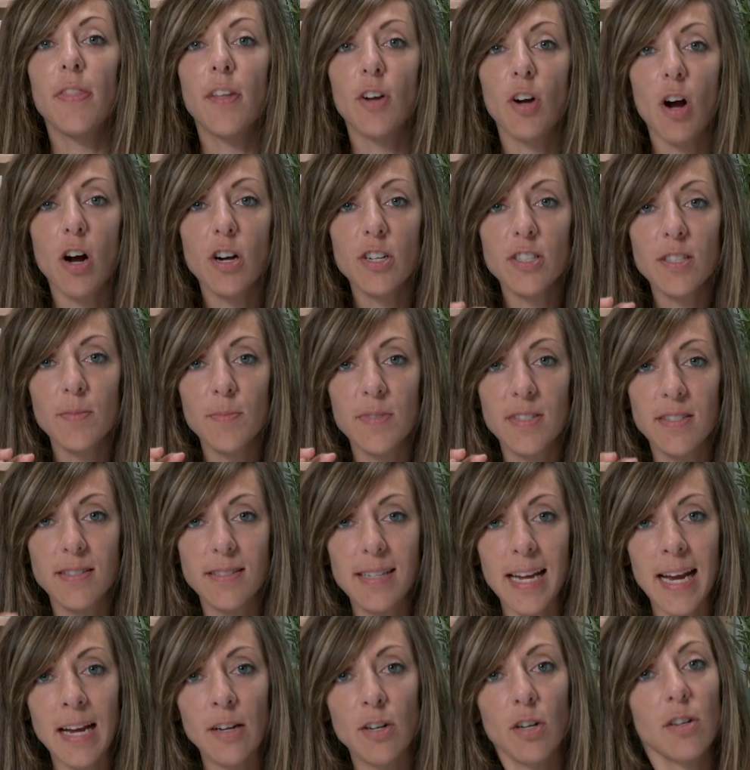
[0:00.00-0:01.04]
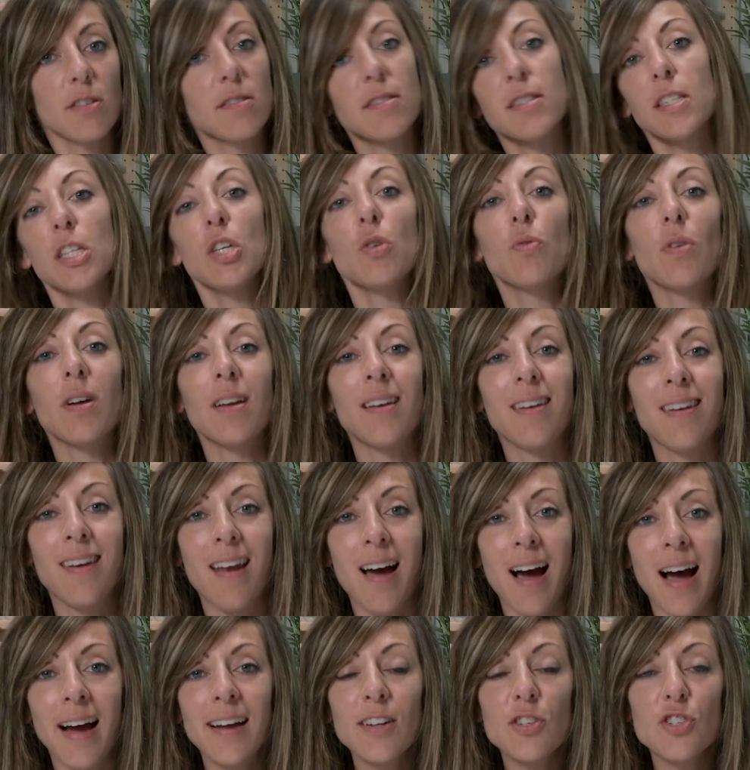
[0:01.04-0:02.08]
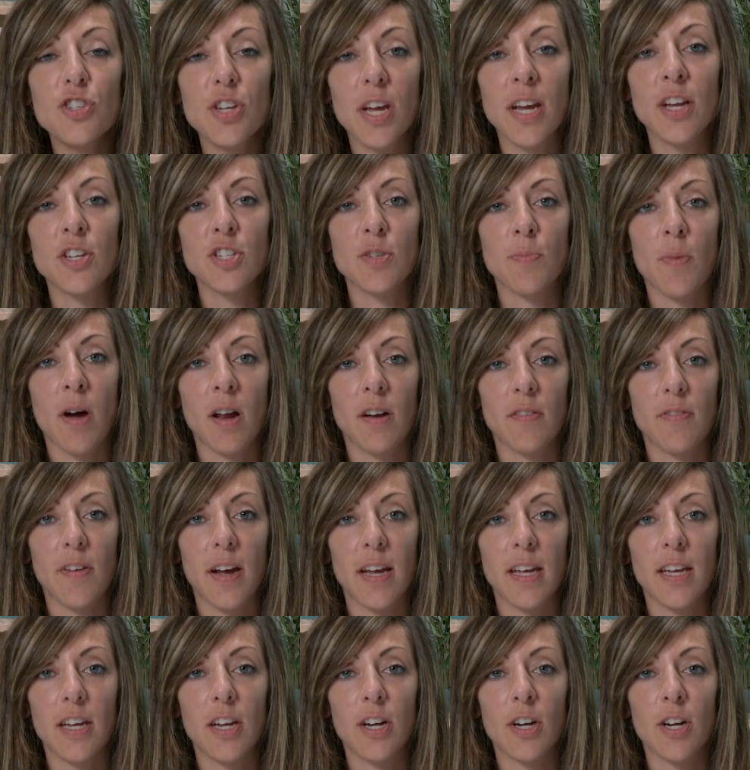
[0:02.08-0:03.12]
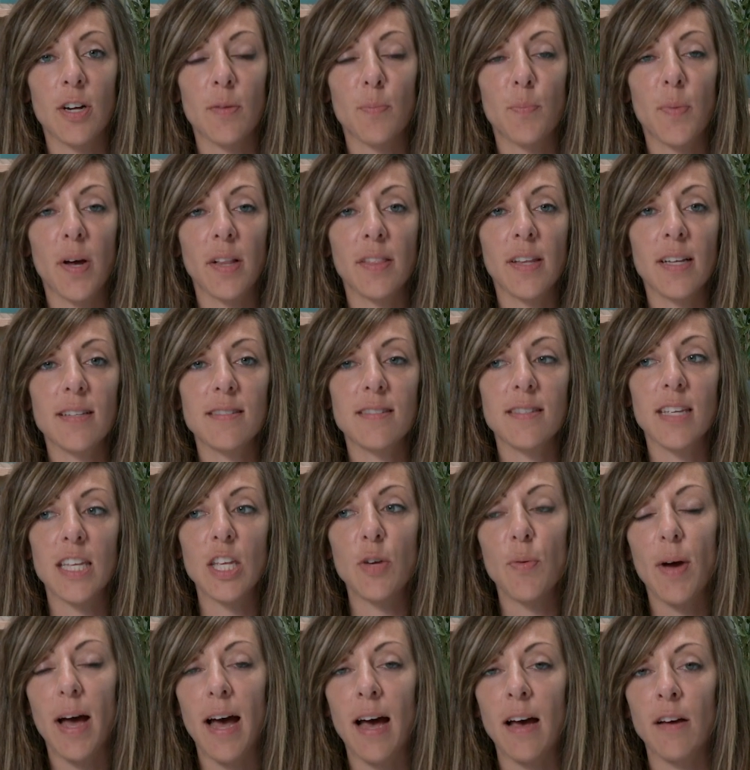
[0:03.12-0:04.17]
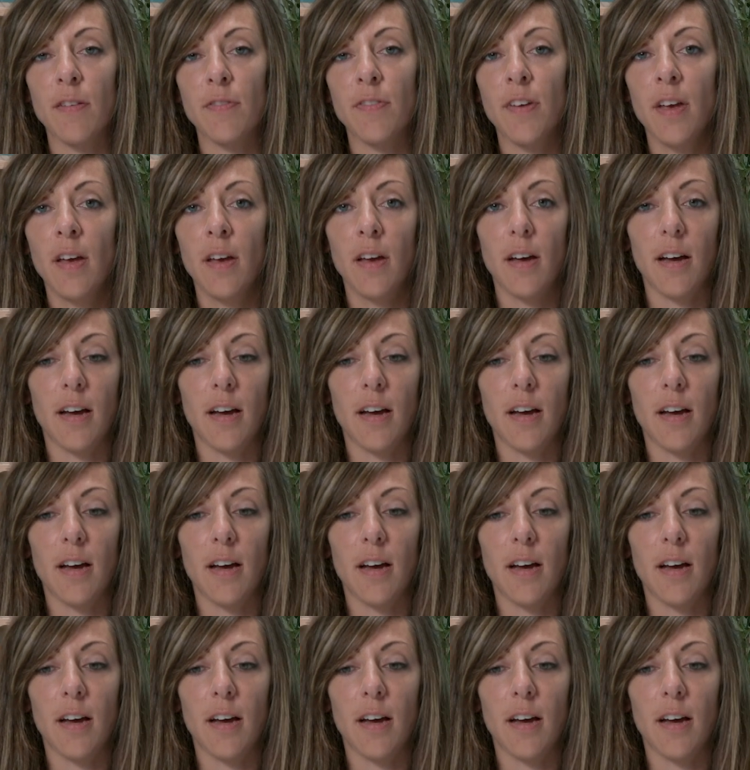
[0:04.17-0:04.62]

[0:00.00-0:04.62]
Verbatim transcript: There are some standards that you cannot change or modify here, but let's say you have,